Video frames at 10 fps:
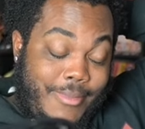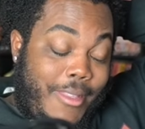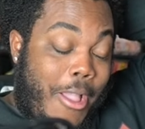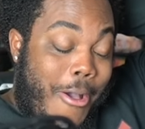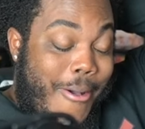
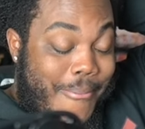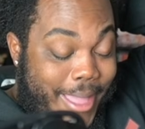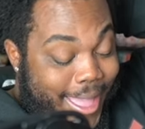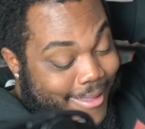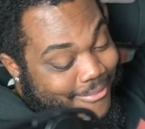Oh
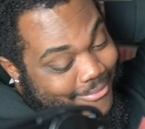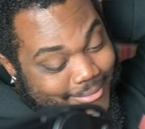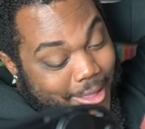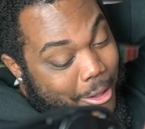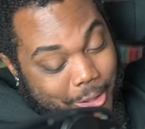man.
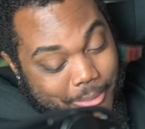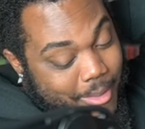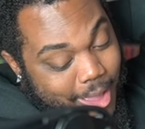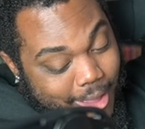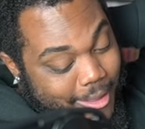Oh
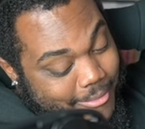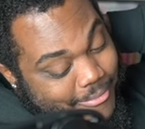man.